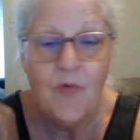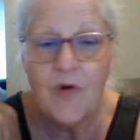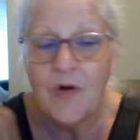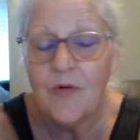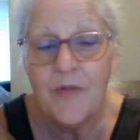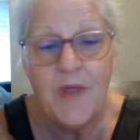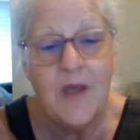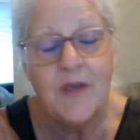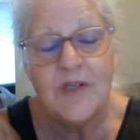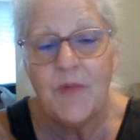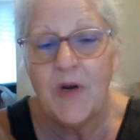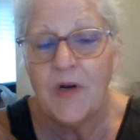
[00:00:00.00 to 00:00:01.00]
grow
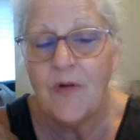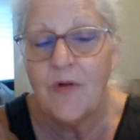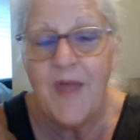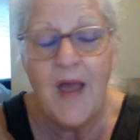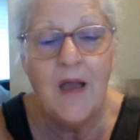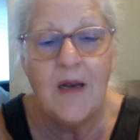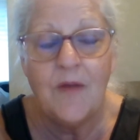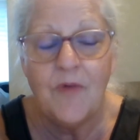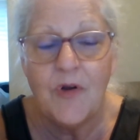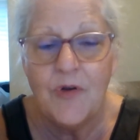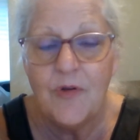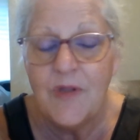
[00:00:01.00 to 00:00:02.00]
this. I want to grow that. And I'm
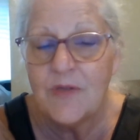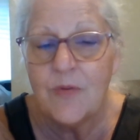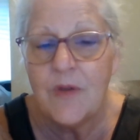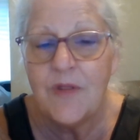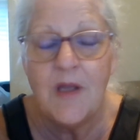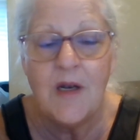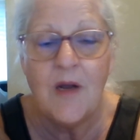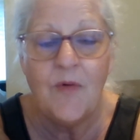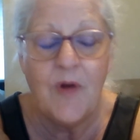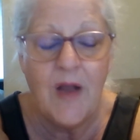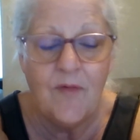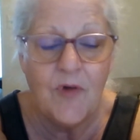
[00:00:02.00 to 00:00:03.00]
going to do this with it. And I
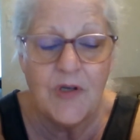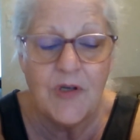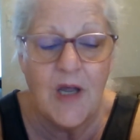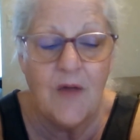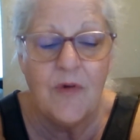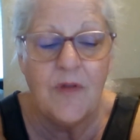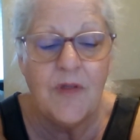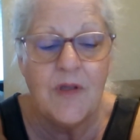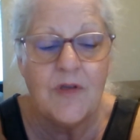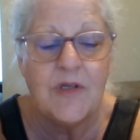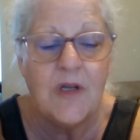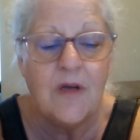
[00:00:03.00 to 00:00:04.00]
want to have a good time with it and
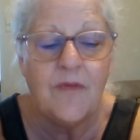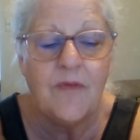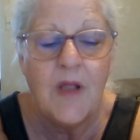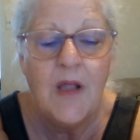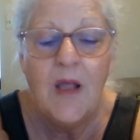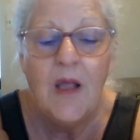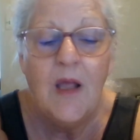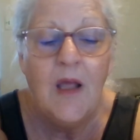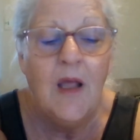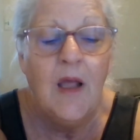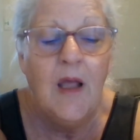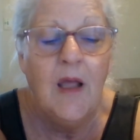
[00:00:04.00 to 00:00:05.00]
stuff.
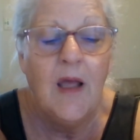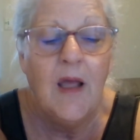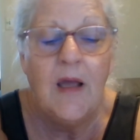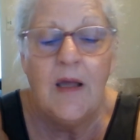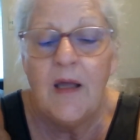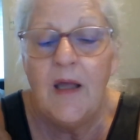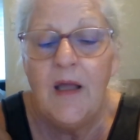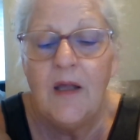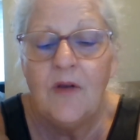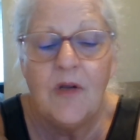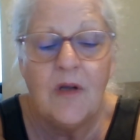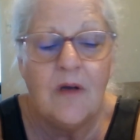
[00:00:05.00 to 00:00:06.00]
And